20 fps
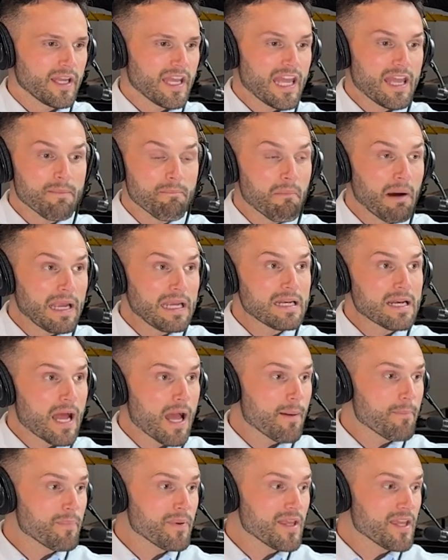It might
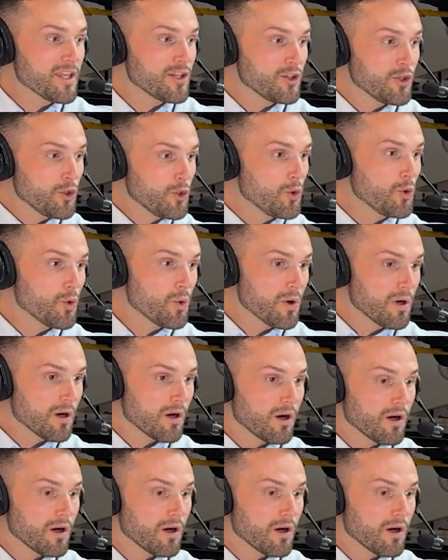not be you